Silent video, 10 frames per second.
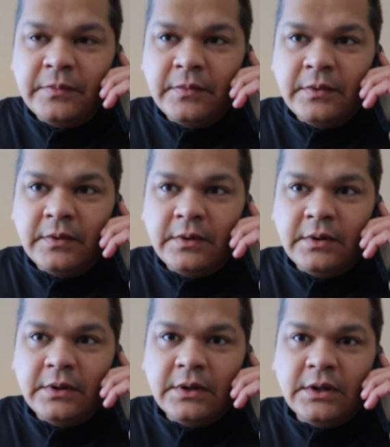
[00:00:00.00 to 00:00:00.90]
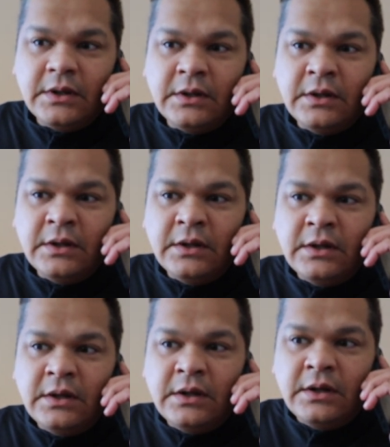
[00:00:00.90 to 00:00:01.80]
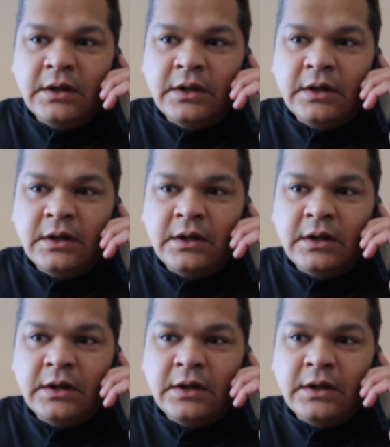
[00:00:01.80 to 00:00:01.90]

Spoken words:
[no speech]